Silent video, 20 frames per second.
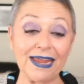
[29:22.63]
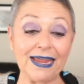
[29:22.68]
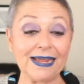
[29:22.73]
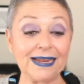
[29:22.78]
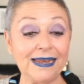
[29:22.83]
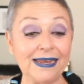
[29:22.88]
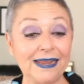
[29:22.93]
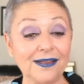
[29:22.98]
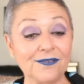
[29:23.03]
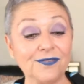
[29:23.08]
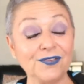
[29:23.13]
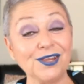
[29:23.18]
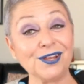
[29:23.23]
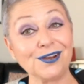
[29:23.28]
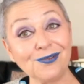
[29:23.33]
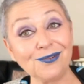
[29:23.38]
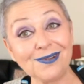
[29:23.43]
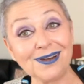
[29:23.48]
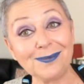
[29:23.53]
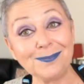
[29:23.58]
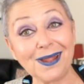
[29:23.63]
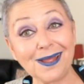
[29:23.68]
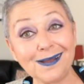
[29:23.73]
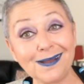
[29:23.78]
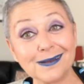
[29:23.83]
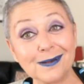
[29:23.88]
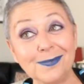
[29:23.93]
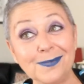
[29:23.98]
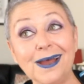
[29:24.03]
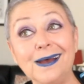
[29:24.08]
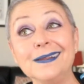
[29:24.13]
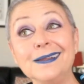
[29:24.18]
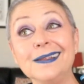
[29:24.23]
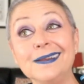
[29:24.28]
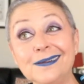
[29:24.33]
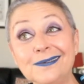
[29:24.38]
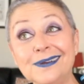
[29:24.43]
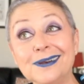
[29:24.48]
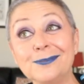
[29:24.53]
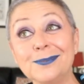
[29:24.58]
Annie, if you know what I'm talking about, you
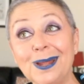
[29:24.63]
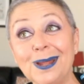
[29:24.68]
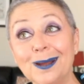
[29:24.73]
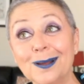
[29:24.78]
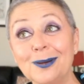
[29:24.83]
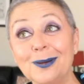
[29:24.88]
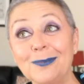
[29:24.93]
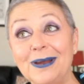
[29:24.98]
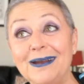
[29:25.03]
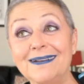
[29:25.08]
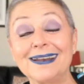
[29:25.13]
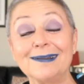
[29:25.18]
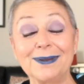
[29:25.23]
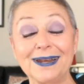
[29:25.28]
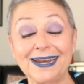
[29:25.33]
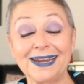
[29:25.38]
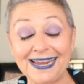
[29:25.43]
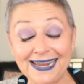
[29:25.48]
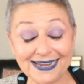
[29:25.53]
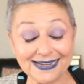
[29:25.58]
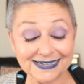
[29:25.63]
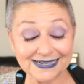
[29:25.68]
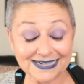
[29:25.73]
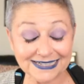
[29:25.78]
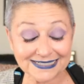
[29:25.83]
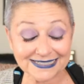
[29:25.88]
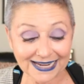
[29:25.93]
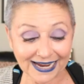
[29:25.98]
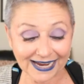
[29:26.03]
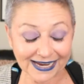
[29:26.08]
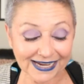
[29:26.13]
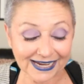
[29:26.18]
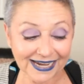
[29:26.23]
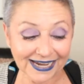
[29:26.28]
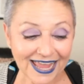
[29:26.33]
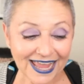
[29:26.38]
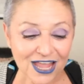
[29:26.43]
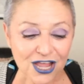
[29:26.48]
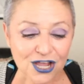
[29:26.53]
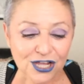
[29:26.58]
know what I'm talking about, but I ain't gonna say it.
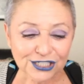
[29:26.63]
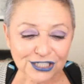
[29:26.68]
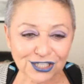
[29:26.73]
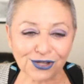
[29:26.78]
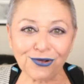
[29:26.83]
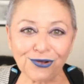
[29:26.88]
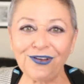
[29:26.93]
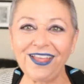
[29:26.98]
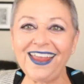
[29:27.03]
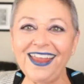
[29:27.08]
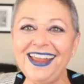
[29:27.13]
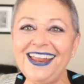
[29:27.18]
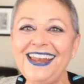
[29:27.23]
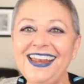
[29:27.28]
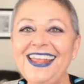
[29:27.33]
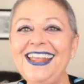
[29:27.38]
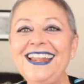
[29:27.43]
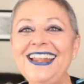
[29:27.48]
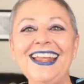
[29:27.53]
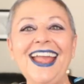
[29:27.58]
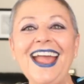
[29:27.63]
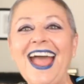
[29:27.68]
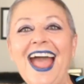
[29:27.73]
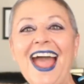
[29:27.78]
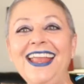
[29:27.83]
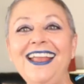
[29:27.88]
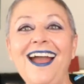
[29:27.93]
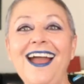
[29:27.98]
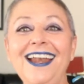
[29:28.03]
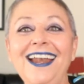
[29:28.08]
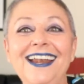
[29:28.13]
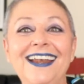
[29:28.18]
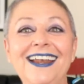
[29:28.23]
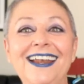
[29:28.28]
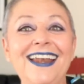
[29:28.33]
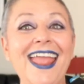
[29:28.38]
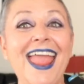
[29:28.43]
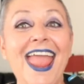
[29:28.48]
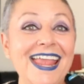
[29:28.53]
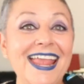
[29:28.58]
So, and it, I got an
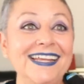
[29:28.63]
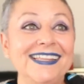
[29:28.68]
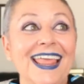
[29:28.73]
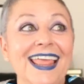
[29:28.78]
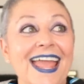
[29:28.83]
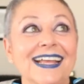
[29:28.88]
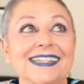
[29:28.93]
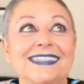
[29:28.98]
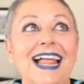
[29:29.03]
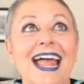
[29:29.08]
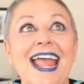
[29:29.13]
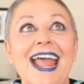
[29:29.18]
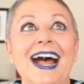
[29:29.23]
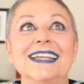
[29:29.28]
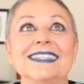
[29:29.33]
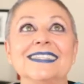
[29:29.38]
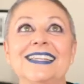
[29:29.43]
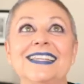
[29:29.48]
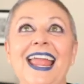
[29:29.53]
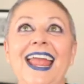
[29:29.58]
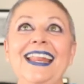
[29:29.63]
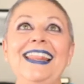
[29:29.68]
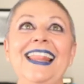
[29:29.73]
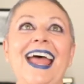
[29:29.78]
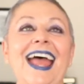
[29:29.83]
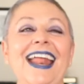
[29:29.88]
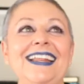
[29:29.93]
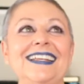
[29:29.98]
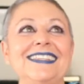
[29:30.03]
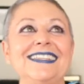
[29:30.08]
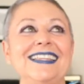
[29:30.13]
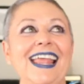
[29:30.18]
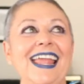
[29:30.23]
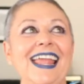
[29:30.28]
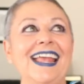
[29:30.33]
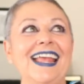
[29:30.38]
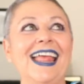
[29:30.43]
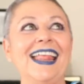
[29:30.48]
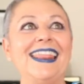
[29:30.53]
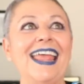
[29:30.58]
A in that class, and that is
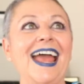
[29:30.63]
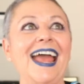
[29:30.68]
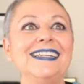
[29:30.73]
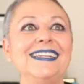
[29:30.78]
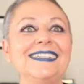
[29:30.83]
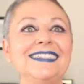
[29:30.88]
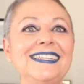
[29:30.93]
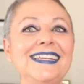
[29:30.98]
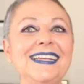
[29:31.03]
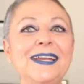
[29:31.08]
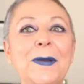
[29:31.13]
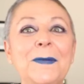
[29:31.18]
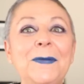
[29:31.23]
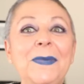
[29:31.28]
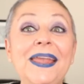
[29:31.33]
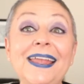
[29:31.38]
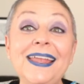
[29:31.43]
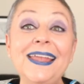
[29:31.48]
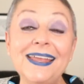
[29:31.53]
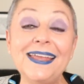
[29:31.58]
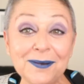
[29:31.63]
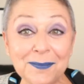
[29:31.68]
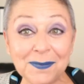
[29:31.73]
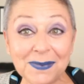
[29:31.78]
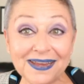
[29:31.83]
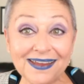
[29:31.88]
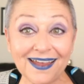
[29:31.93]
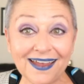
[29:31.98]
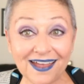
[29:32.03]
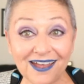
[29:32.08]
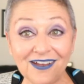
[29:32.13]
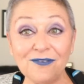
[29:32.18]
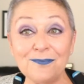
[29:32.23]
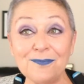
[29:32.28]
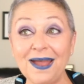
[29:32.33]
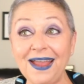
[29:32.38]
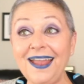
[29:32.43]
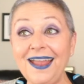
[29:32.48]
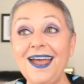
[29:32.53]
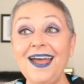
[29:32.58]
like, that is the epitome of
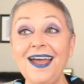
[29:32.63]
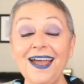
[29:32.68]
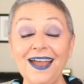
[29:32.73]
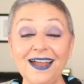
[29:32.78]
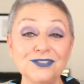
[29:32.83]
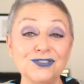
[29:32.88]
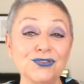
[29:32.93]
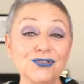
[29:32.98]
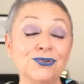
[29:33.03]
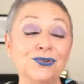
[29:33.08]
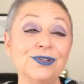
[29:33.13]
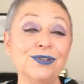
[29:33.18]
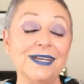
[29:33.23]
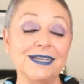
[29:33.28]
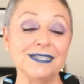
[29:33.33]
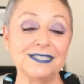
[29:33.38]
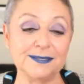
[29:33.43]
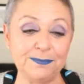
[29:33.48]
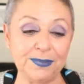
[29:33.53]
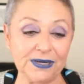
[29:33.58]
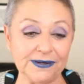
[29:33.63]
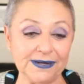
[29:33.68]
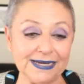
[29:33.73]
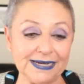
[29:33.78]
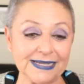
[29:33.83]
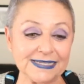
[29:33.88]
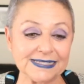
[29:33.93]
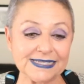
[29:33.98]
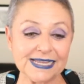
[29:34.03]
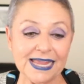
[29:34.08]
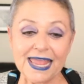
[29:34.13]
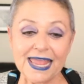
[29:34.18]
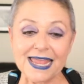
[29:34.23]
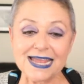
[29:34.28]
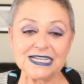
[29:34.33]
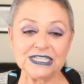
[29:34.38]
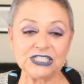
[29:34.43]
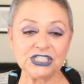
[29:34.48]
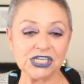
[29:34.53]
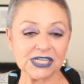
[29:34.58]
my high school experience.
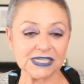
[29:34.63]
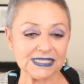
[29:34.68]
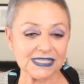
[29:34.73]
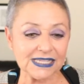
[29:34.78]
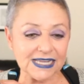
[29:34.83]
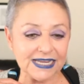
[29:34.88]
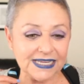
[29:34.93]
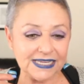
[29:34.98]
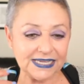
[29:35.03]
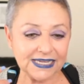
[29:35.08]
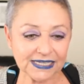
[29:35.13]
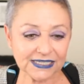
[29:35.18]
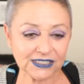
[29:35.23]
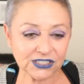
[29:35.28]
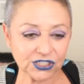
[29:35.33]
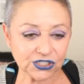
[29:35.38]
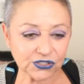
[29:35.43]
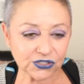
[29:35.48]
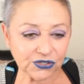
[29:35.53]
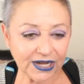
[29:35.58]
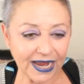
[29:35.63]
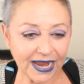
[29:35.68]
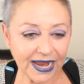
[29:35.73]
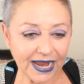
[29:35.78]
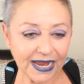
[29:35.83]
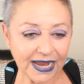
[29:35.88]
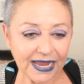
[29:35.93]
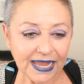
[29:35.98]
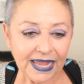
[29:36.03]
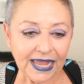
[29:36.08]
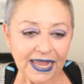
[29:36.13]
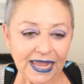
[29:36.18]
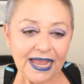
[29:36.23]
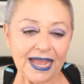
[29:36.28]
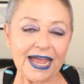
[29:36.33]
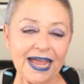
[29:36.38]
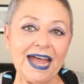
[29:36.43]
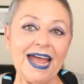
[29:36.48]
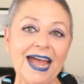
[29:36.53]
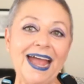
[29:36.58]
Just like yesterday,
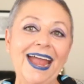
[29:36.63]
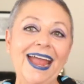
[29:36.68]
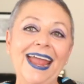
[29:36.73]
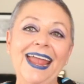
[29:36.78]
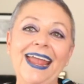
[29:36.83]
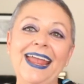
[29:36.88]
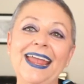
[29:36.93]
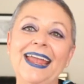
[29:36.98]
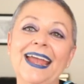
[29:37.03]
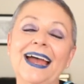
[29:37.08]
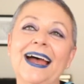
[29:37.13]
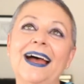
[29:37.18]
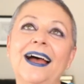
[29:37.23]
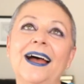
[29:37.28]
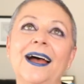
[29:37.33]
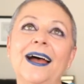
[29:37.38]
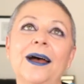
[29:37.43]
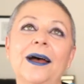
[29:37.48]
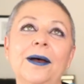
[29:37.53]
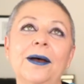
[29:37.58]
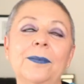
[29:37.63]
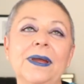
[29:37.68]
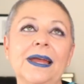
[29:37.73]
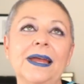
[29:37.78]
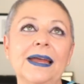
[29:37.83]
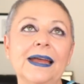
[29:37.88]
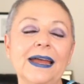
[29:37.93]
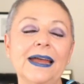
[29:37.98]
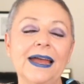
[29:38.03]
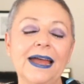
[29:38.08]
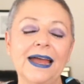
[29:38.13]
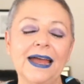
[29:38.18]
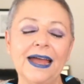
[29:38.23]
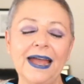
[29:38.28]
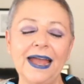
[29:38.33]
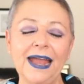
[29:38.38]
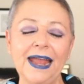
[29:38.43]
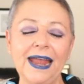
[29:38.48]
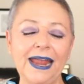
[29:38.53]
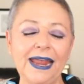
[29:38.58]
I, um,
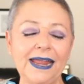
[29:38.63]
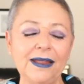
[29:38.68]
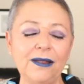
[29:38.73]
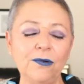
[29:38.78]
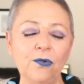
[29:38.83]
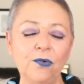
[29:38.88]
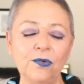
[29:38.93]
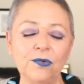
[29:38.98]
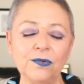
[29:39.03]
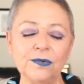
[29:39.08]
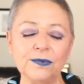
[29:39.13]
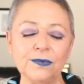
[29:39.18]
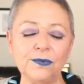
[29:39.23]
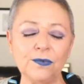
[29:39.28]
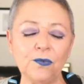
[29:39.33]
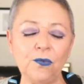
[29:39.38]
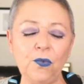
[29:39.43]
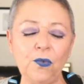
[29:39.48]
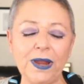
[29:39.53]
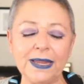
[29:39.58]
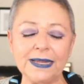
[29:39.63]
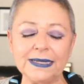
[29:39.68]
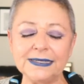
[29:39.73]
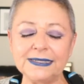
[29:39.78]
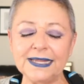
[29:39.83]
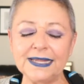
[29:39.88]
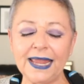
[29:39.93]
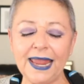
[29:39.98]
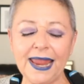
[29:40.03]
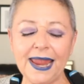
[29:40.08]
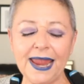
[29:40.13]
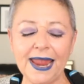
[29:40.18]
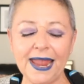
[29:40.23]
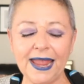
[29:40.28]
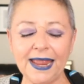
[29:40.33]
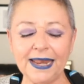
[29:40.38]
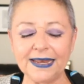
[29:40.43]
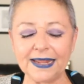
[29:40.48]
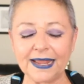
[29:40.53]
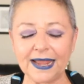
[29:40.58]
I, went
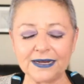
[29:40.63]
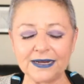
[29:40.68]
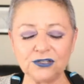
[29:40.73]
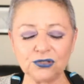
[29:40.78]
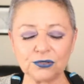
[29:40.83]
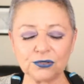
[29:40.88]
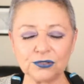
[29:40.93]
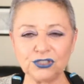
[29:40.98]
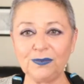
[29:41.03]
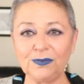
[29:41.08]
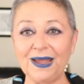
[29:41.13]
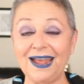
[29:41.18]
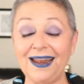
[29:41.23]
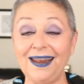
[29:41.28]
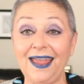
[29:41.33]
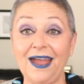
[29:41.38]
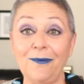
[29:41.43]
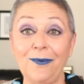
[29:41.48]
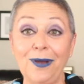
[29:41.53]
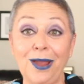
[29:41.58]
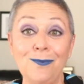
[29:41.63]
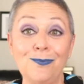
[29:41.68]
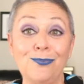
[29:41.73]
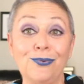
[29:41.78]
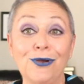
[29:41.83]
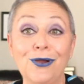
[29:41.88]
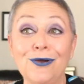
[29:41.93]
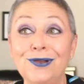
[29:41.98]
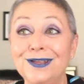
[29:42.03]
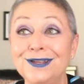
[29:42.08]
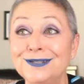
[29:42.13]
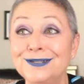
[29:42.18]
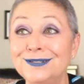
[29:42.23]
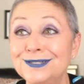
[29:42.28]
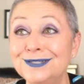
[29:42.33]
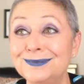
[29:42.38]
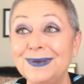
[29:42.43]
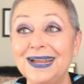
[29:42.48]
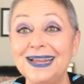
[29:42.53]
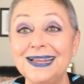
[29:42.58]
and I told you about how I broke
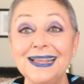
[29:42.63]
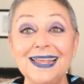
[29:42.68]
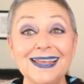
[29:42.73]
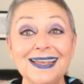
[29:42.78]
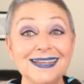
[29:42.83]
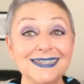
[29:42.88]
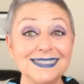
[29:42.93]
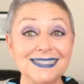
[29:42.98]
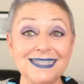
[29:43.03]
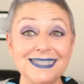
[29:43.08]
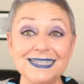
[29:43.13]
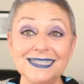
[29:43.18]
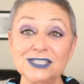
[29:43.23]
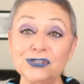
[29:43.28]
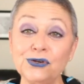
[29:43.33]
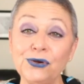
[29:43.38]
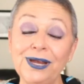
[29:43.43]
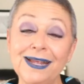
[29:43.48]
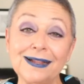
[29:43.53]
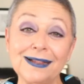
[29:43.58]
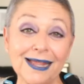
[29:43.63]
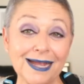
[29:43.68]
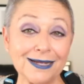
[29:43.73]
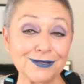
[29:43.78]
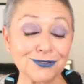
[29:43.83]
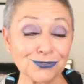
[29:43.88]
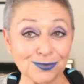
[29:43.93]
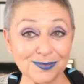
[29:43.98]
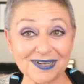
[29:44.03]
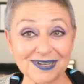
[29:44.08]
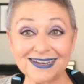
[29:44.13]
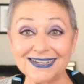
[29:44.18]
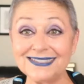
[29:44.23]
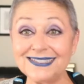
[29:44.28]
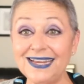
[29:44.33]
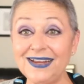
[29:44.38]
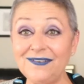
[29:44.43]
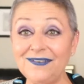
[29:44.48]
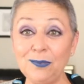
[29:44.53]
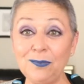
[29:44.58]
into my sixth grade classroom and I
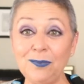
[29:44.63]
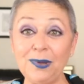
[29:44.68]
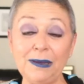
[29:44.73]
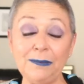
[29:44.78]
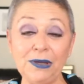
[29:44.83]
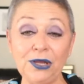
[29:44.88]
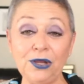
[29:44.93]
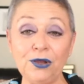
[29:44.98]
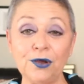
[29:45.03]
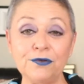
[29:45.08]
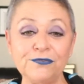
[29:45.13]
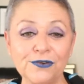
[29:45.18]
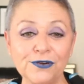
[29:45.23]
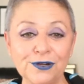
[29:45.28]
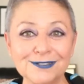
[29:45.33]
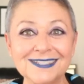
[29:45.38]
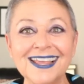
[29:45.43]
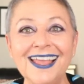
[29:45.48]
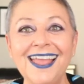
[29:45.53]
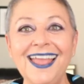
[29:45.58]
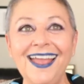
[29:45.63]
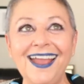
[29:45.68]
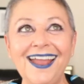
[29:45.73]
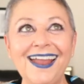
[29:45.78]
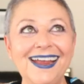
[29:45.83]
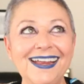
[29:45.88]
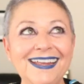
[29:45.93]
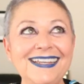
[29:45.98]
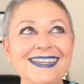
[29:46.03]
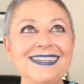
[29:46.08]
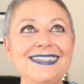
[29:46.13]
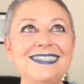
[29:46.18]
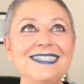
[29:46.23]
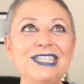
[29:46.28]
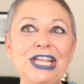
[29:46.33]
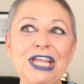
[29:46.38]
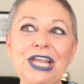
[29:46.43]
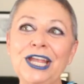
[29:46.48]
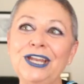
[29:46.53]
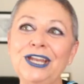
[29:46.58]
saved the baby gophers. I
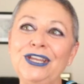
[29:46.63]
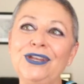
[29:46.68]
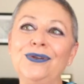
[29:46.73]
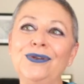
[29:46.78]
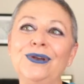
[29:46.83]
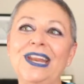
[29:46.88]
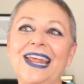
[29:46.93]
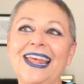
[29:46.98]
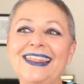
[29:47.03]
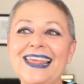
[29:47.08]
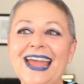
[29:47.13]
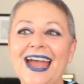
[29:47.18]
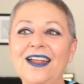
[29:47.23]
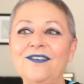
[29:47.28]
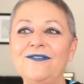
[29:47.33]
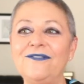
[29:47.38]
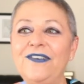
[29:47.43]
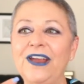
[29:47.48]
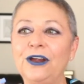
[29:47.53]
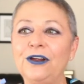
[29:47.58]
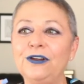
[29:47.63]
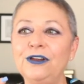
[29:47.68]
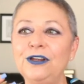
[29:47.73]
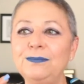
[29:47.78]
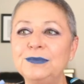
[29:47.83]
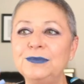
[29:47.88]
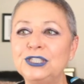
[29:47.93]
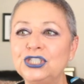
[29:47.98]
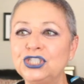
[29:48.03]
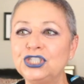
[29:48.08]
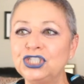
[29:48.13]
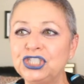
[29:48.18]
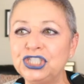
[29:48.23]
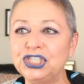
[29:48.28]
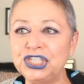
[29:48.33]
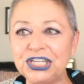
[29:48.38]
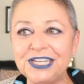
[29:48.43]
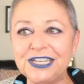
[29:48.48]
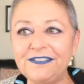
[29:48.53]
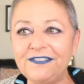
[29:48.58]
continued that very
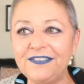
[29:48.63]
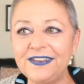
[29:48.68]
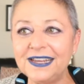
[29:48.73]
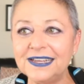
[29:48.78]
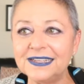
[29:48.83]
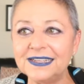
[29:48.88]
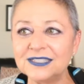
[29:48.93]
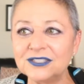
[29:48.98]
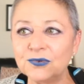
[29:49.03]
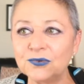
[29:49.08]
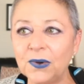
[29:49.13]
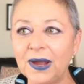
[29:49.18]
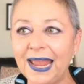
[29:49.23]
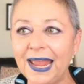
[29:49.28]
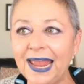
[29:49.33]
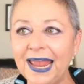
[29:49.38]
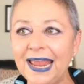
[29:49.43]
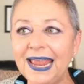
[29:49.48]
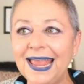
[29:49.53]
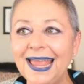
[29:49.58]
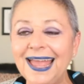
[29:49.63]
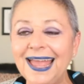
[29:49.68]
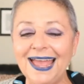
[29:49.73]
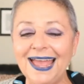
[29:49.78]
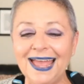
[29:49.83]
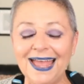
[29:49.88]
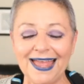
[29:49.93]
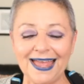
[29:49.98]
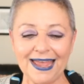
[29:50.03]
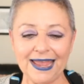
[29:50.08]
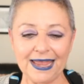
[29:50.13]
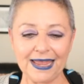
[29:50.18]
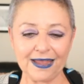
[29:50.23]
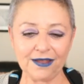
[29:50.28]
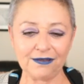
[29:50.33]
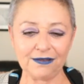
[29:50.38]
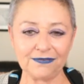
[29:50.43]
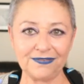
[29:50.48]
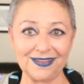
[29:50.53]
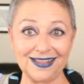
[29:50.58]
mischievous way
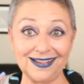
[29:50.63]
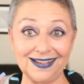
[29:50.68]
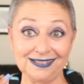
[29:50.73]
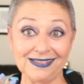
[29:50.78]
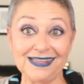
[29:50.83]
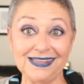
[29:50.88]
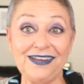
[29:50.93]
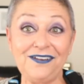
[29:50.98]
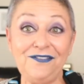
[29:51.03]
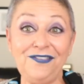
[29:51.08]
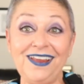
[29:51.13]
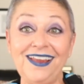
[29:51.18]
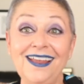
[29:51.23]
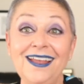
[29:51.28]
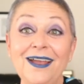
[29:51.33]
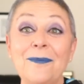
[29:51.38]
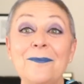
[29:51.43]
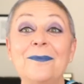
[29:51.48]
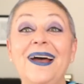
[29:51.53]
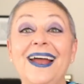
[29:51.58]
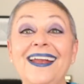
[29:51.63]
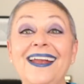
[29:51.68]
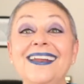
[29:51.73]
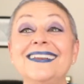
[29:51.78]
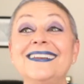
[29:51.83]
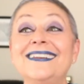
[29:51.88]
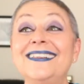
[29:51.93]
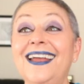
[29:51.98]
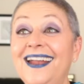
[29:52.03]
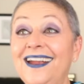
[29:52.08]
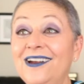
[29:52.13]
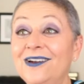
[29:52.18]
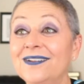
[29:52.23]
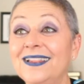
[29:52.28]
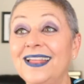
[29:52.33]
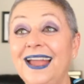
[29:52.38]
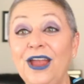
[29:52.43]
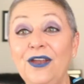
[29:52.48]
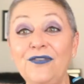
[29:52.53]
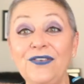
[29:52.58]
of living my entire
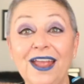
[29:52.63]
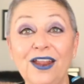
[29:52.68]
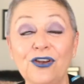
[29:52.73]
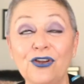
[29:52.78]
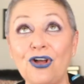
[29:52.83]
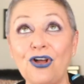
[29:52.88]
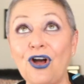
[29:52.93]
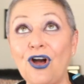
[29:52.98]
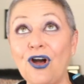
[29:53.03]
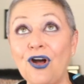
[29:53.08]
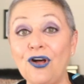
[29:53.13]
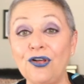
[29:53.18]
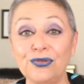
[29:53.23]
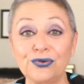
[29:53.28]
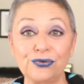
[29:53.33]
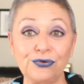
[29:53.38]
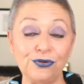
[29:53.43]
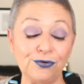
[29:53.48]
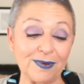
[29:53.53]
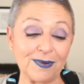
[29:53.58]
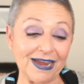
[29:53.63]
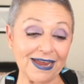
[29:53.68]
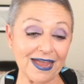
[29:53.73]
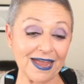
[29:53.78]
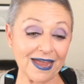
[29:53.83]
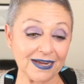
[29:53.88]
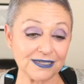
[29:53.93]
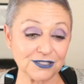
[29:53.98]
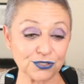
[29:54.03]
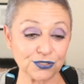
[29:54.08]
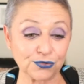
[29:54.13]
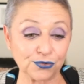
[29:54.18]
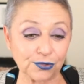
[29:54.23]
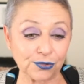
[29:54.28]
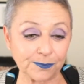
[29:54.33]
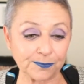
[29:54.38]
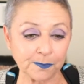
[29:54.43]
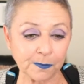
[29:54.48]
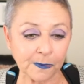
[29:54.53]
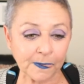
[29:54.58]
life and all through my high school.